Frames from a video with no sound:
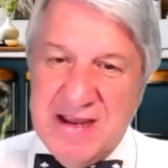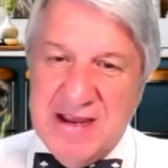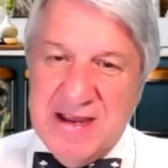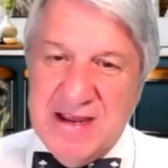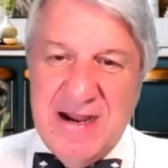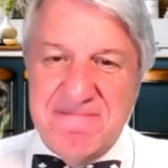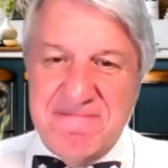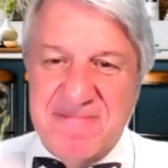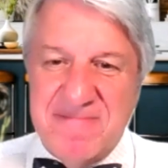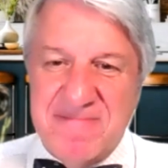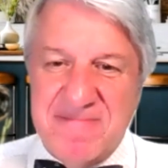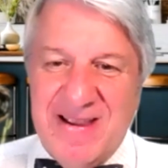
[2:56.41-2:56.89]

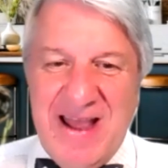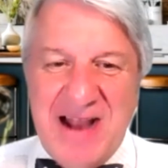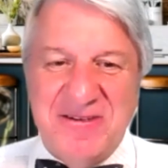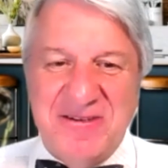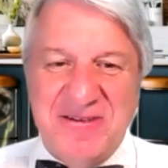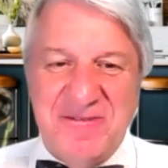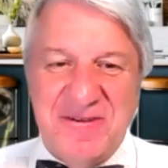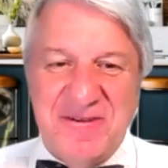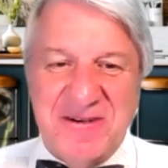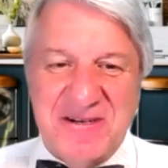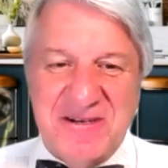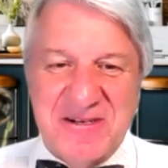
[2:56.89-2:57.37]
and
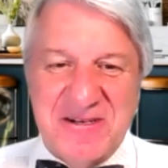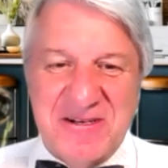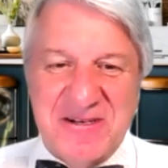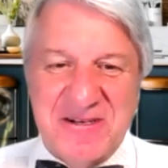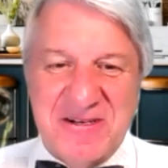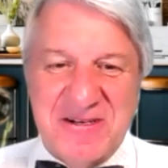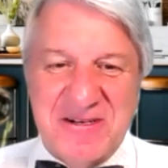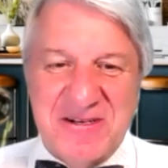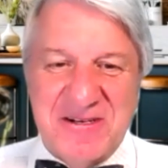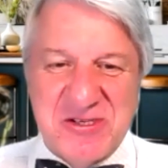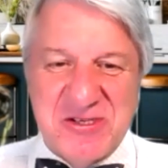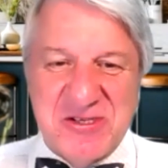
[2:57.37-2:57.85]
active in
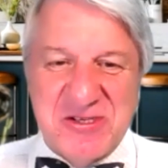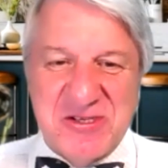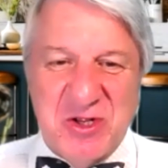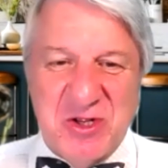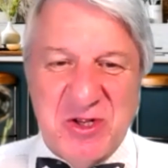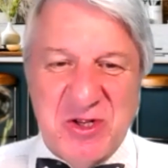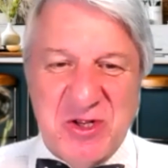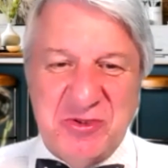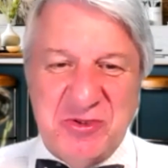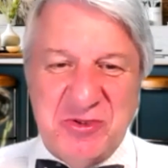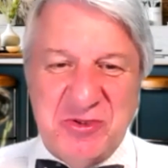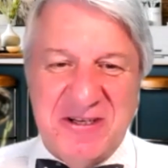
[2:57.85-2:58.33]
consulting
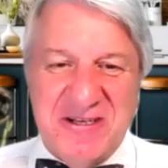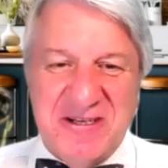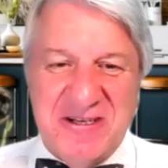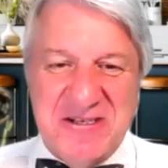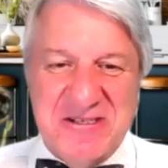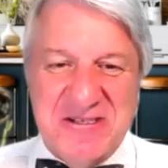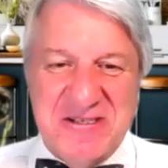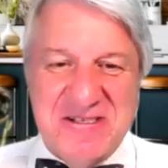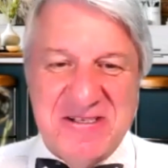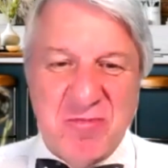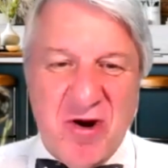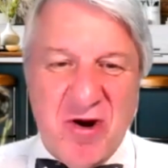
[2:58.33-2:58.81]
and
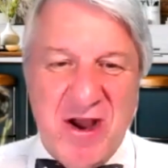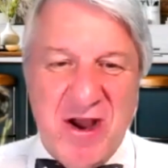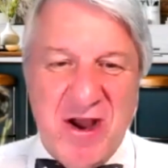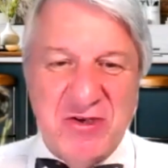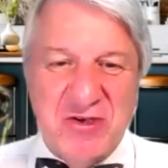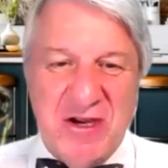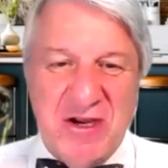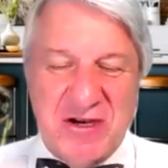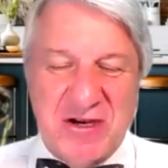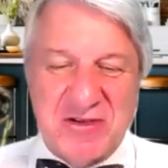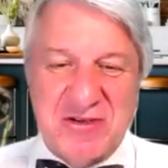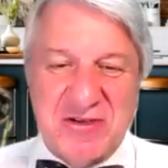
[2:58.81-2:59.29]
teaching
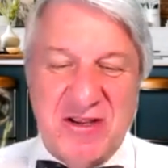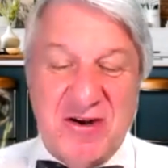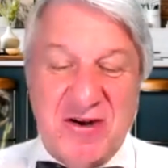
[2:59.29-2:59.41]
projects.